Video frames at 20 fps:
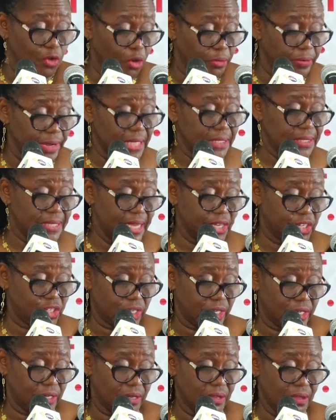
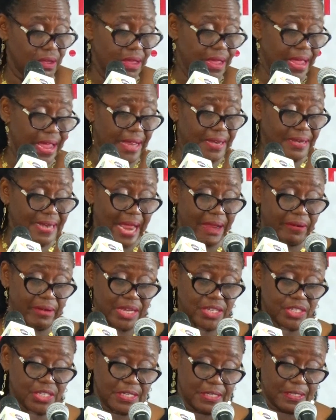orientation and
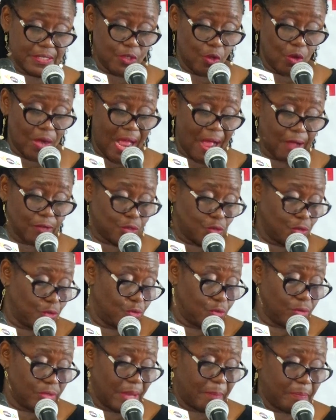directions on how to
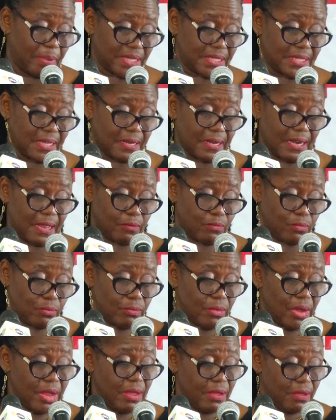do the particular
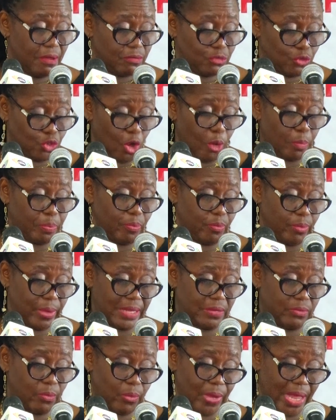job
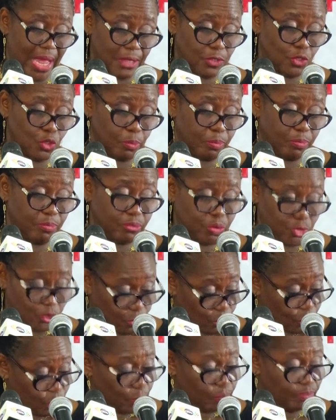we are
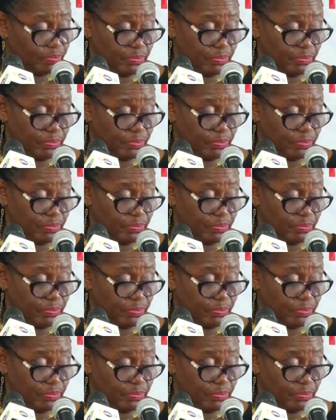to